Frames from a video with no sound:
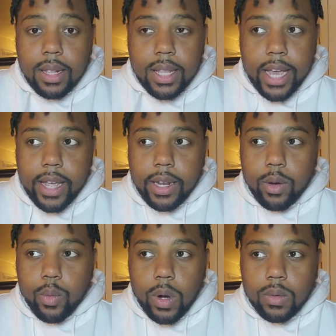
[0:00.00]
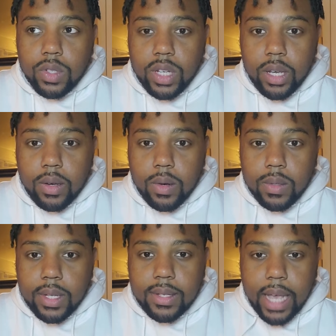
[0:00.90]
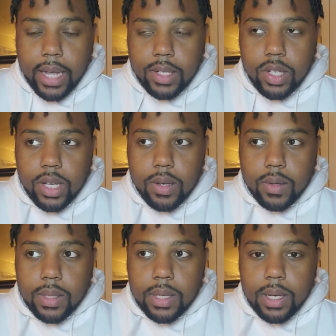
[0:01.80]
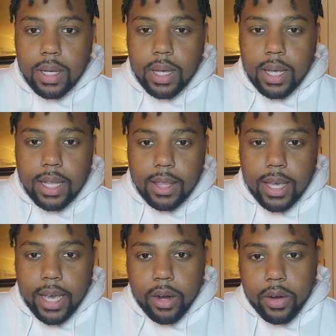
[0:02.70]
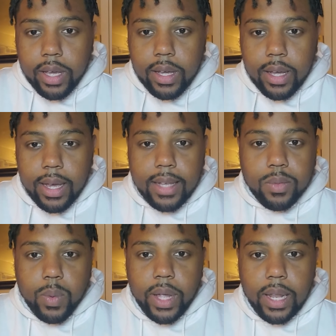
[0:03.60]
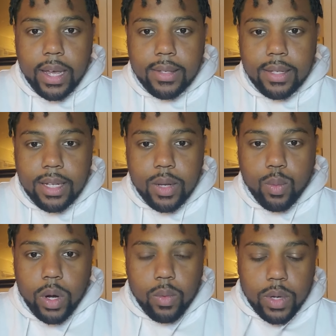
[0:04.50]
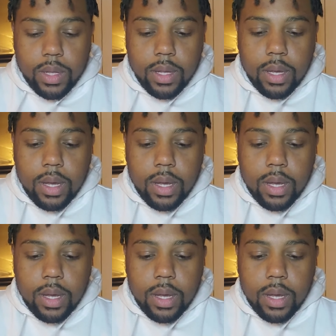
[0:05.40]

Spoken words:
they wrote jingles and sang jingles in the area, as well as did work with